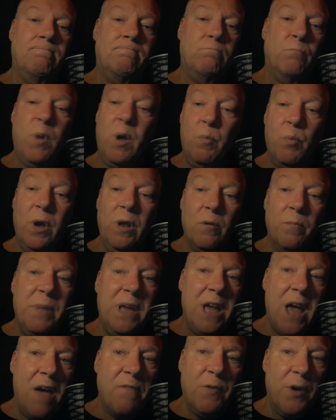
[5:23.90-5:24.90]
We will
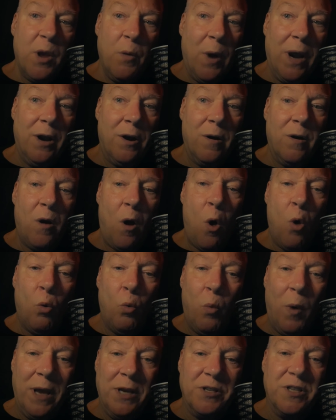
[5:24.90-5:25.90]
be everywhere,
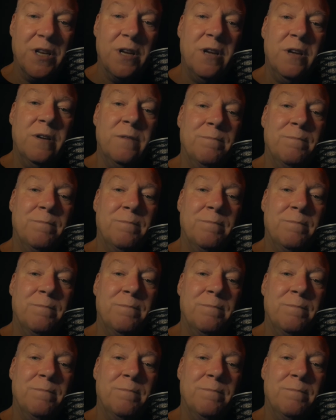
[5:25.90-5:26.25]
always.